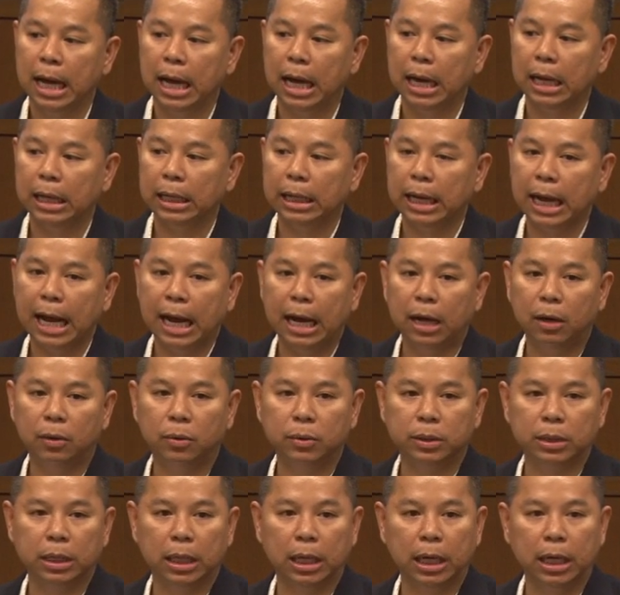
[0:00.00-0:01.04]

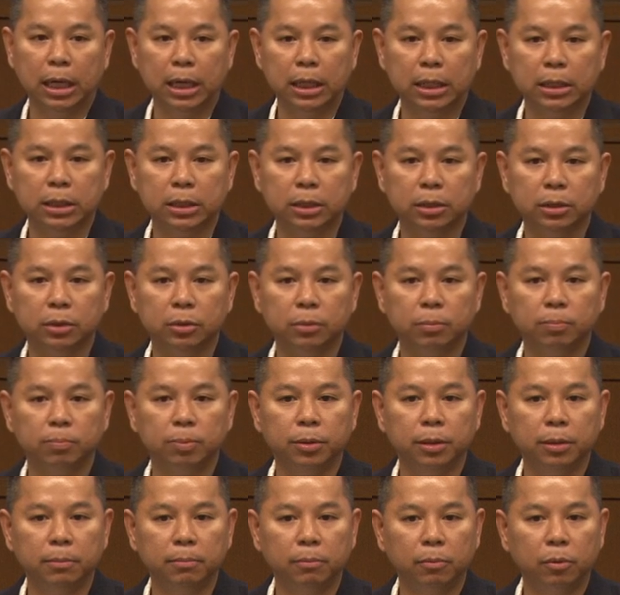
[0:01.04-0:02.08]
allows us to
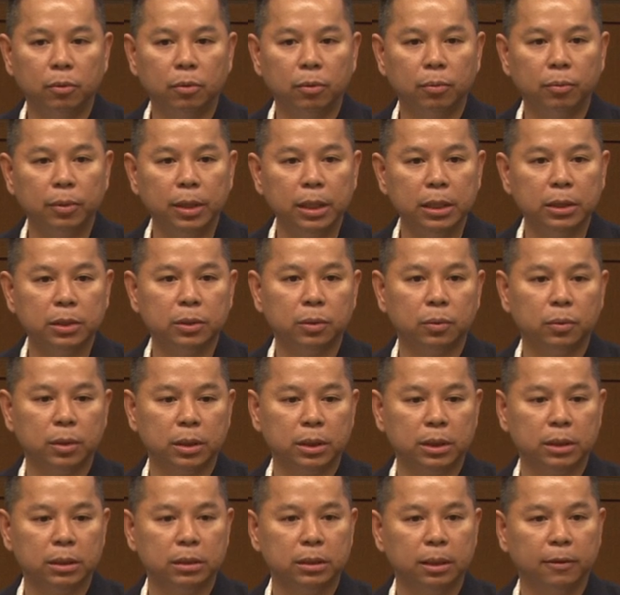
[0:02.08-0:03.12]
put more
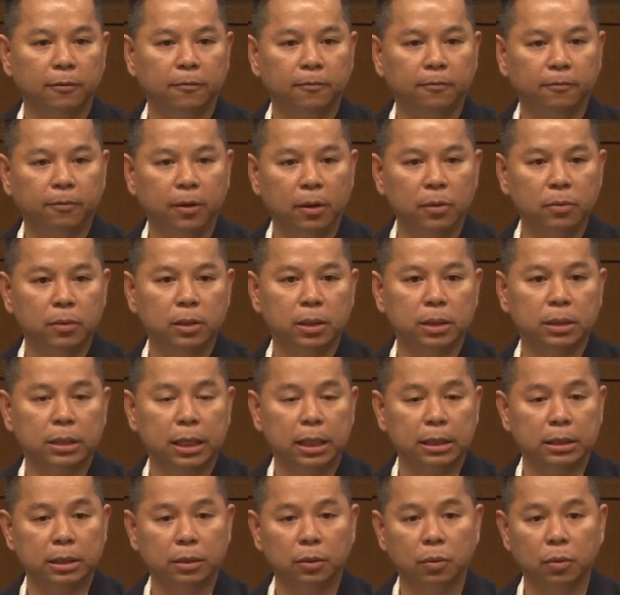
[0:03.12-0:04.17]
resources and focus
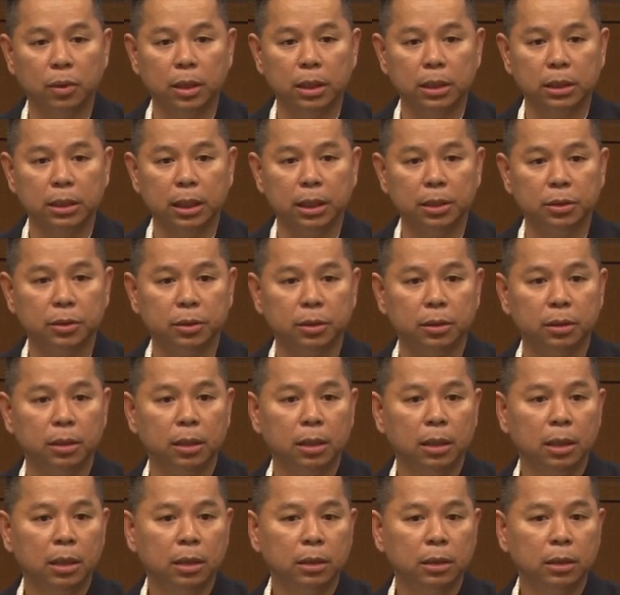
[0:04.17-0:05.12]
as an organization